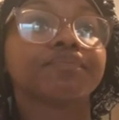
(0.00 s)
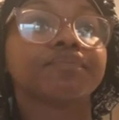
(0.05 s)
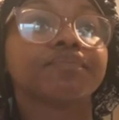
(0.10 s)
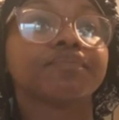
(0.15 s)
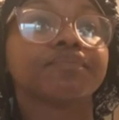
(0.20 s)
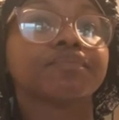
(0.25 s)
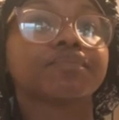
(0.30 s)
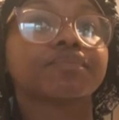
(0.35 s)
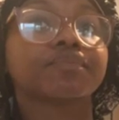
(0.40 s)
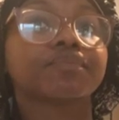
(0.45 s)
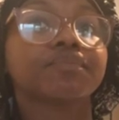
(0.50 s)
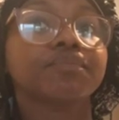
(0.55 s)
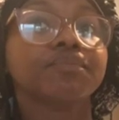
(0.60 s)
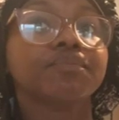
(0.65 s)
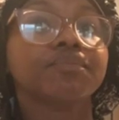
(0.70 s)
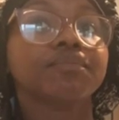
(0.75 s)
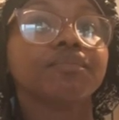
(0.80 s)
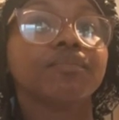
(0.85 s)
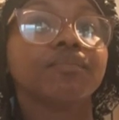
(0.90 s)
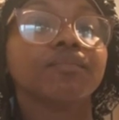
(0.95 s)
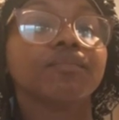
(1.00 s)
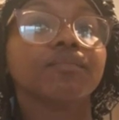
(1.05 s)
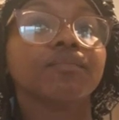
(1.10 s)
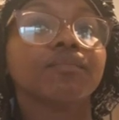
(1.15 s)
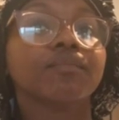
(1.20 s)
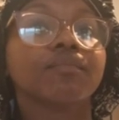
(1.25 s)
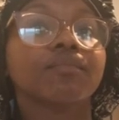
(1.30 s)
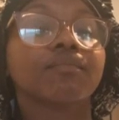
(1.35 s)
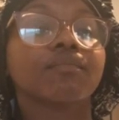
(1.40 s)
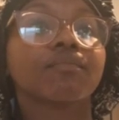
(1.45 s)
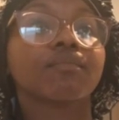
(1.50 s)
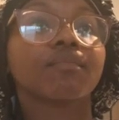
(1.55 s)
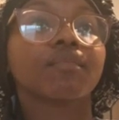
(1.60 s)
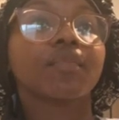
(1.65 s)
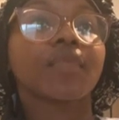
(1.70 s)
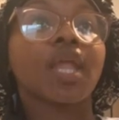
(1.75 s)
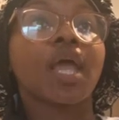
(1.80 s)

[no speech]